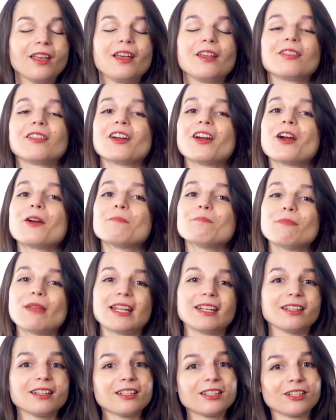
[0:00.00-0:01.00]
There are
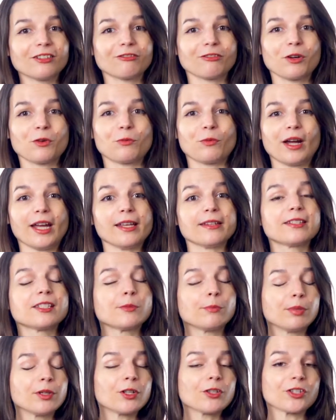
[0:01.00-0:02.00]
many different ways to
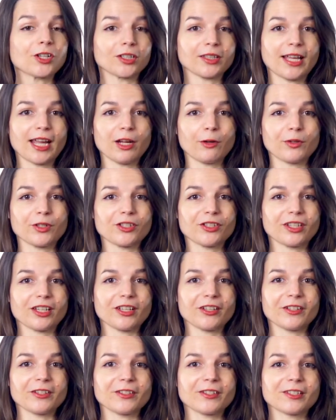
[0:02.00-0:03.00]
build our language
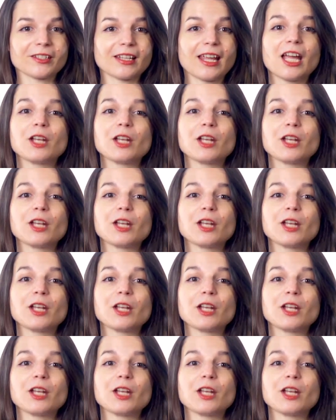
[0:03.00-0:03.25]
skills,